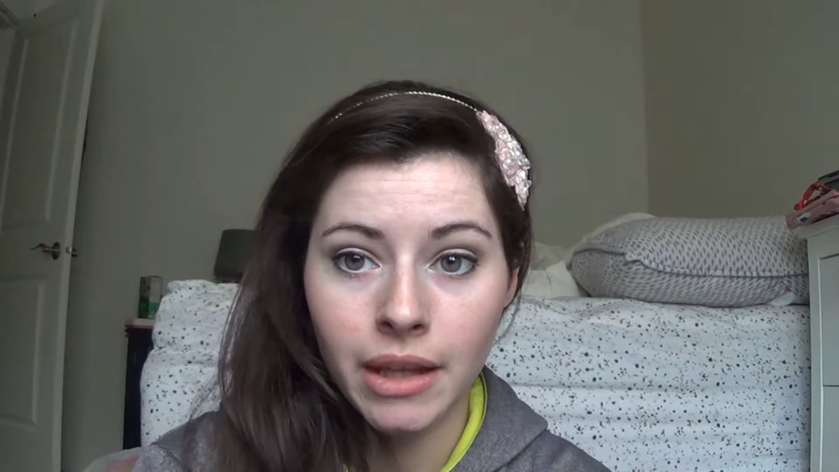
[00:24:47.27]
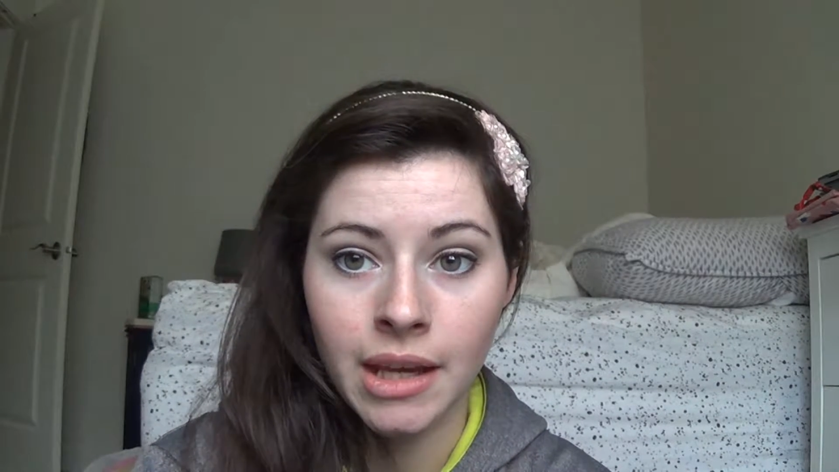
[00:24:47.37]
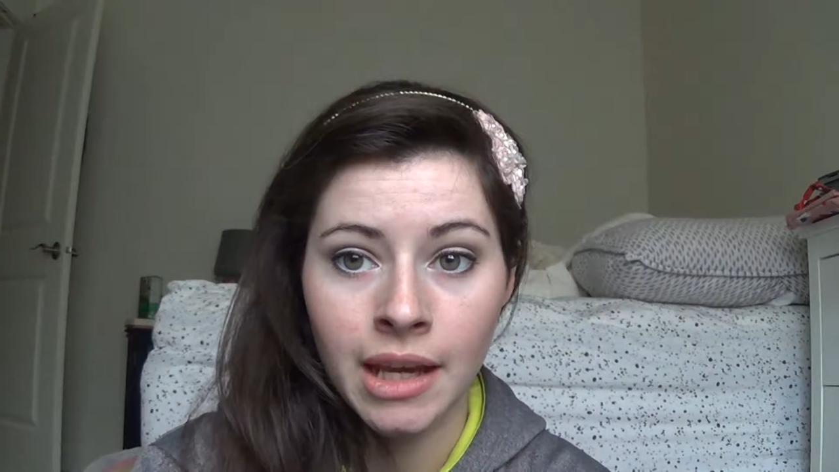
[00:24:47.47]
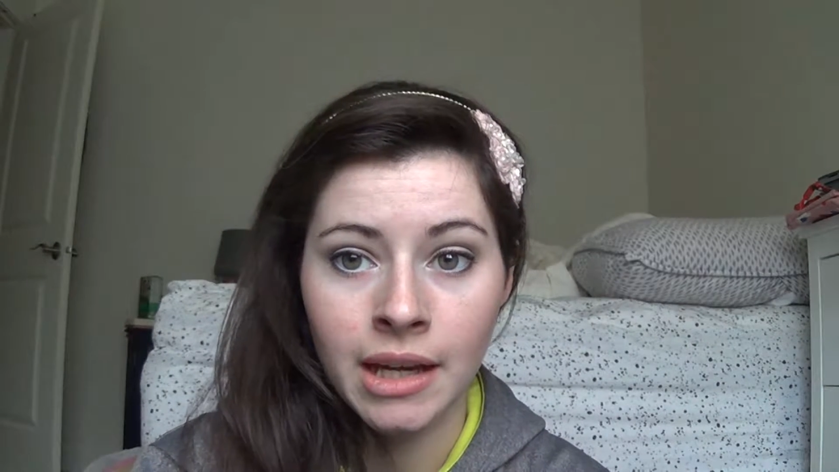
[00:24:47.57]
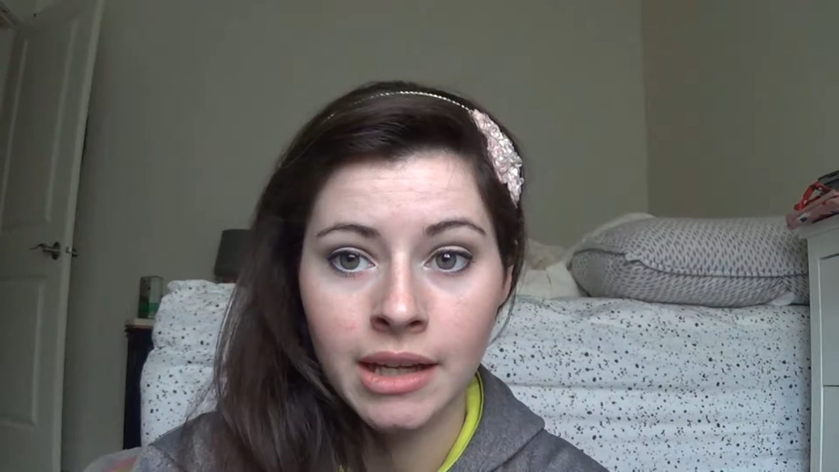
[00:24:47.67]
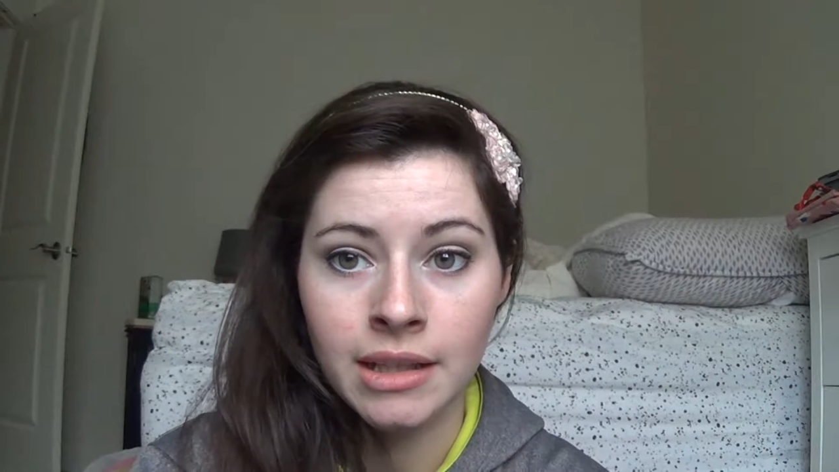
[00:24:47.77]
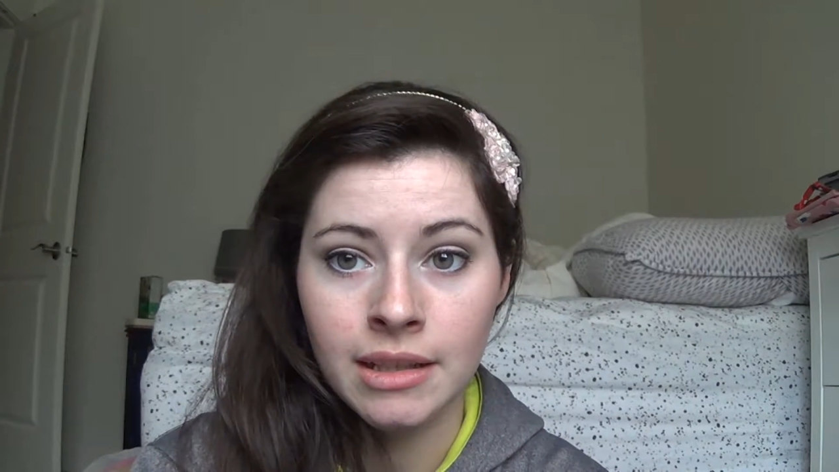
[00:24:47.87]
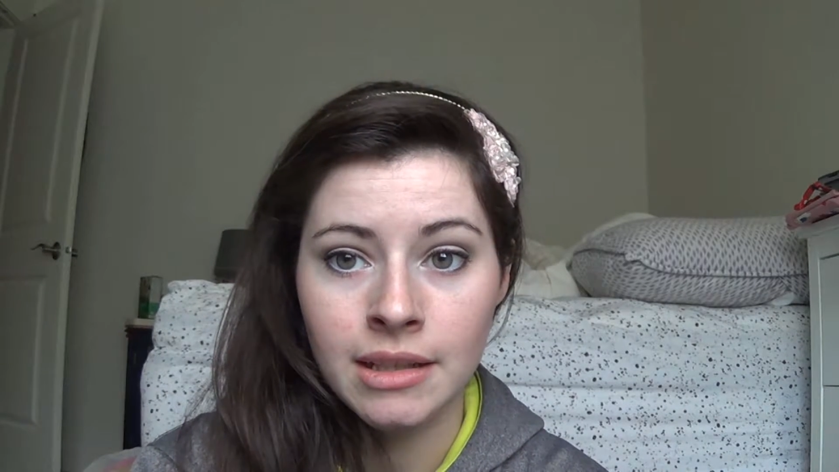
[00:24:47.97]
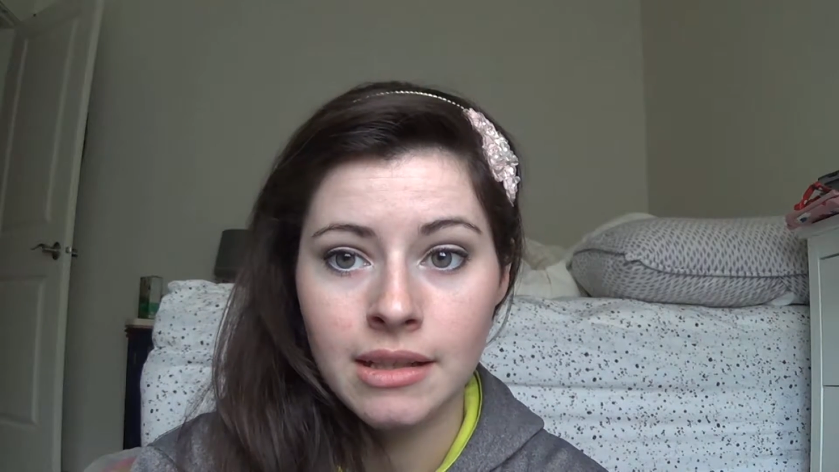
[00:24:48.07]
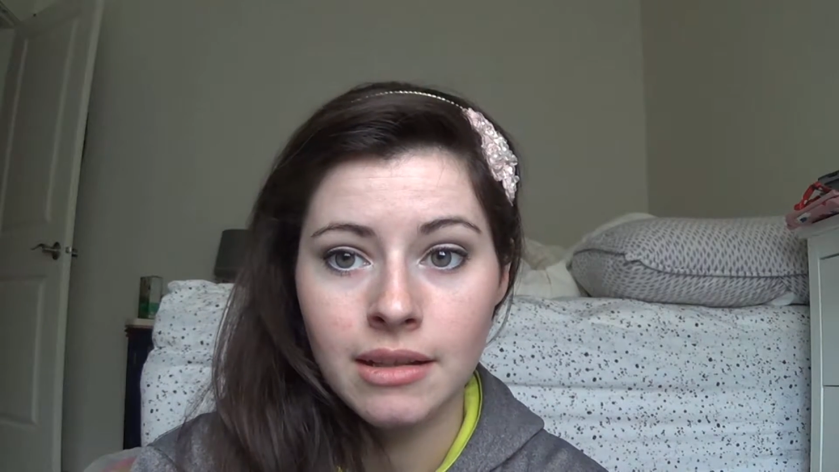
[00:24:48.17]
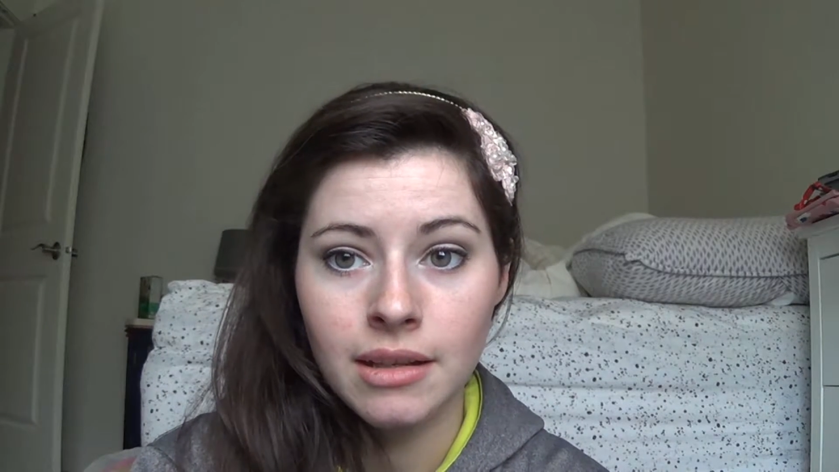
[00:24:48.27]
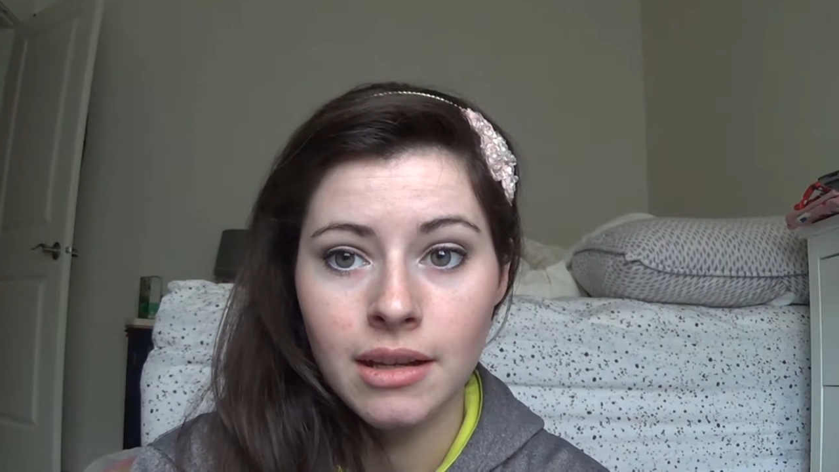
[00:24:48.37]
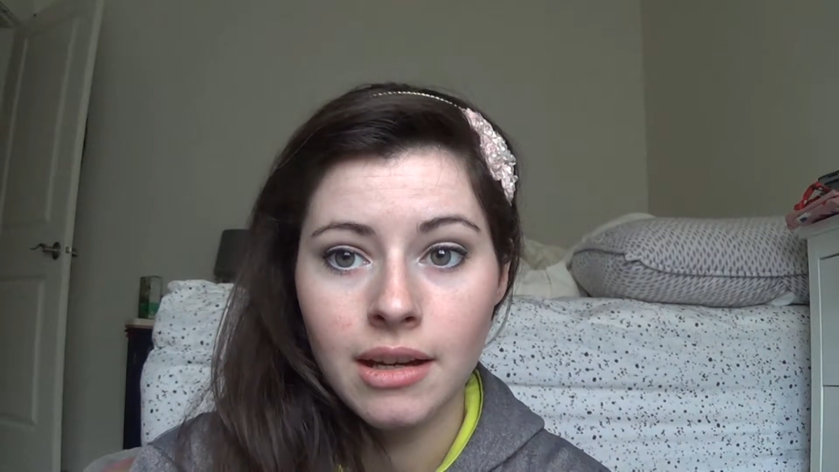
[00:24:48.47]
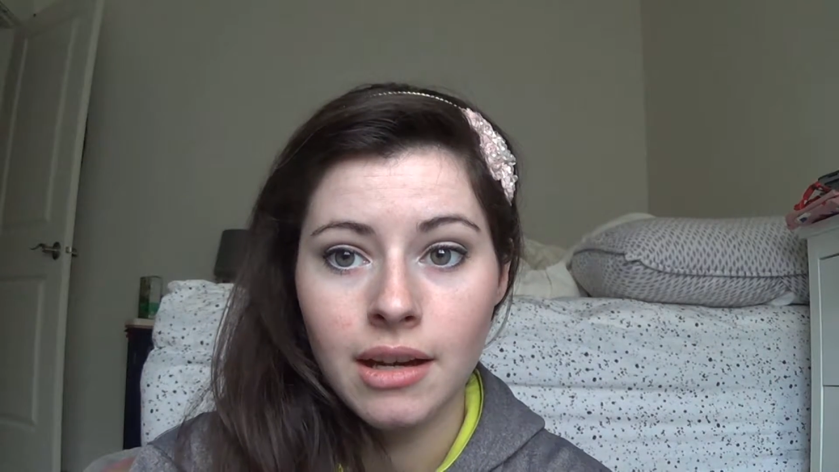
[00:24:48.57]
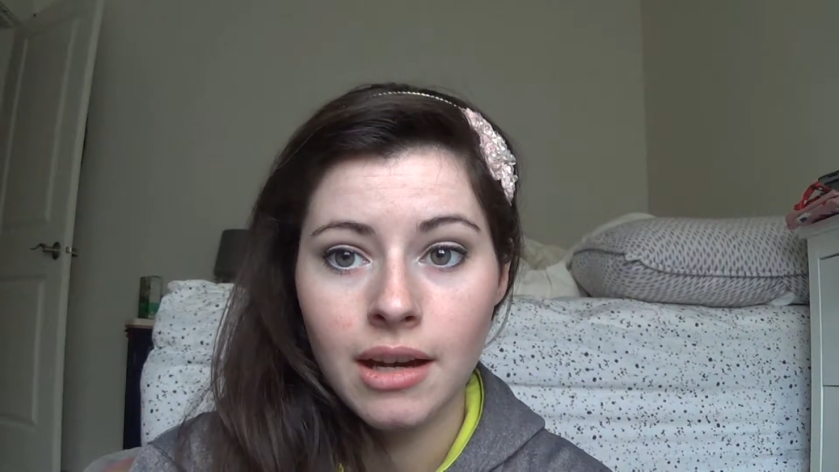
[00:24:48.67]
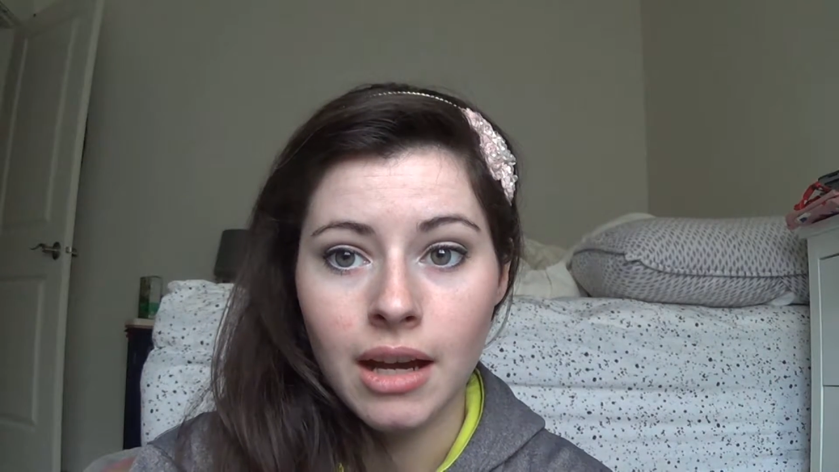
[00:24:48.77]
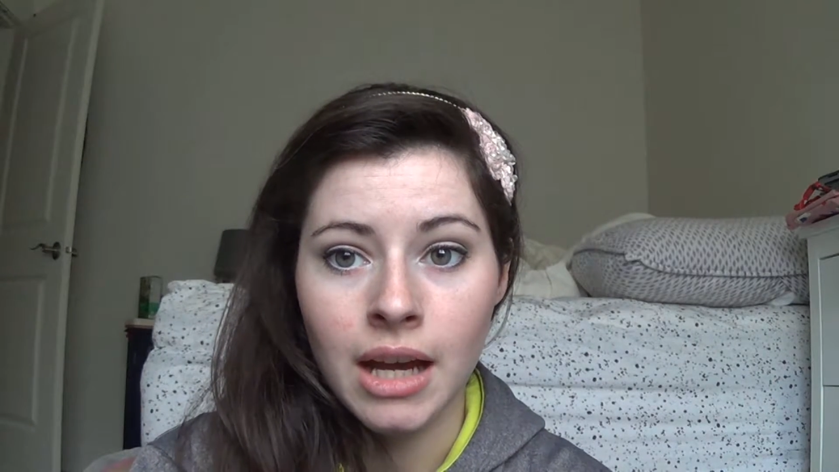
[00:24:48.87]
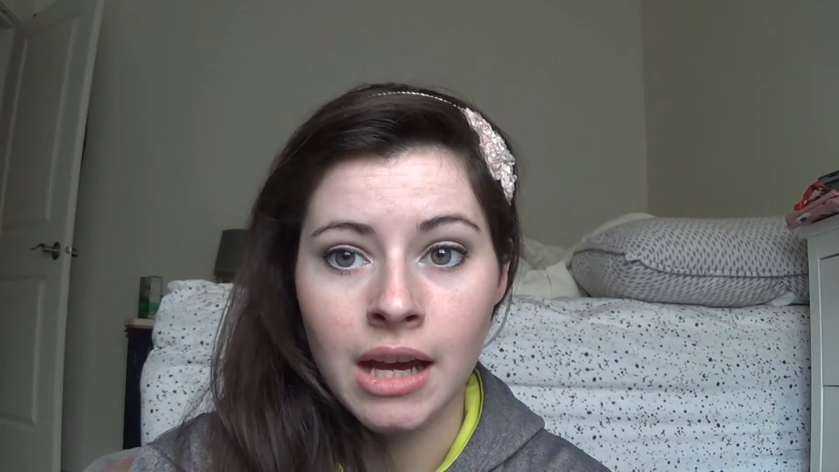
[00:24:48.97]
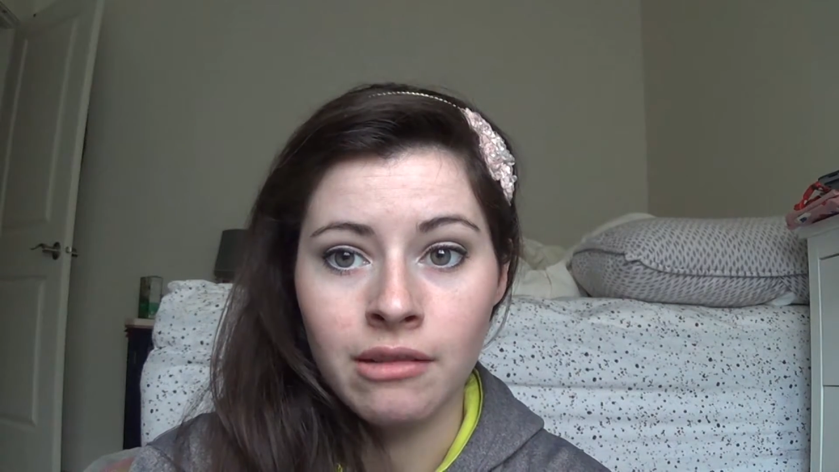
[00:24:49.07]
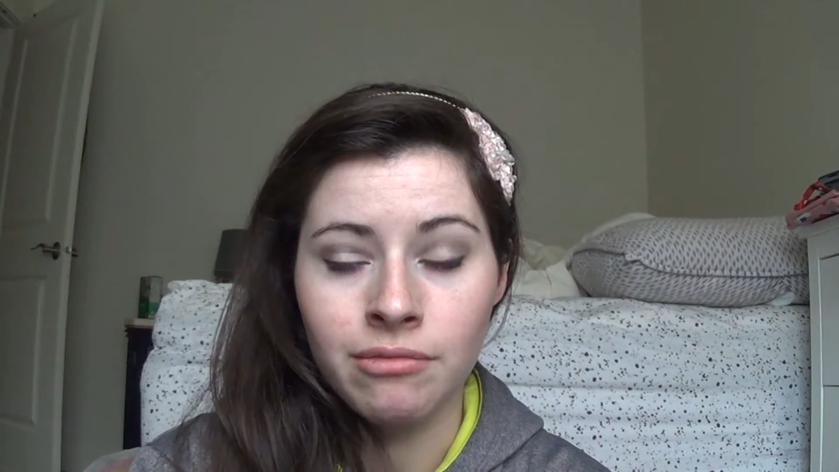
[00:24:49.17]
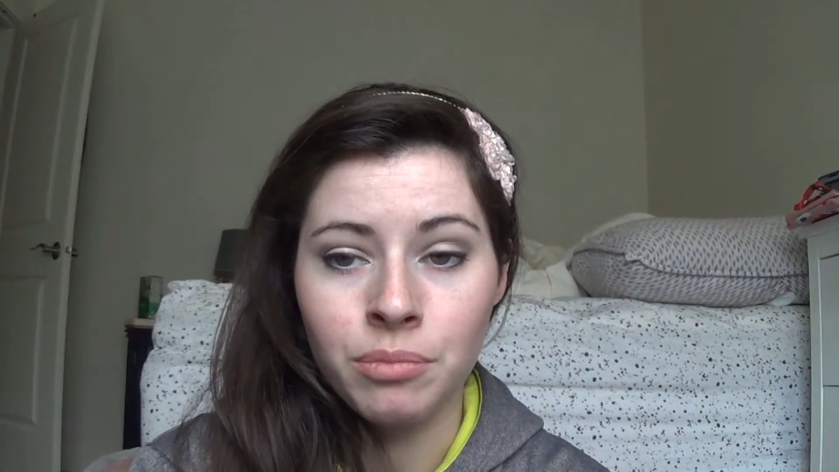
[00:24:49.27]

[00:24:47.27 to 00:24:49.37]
and I've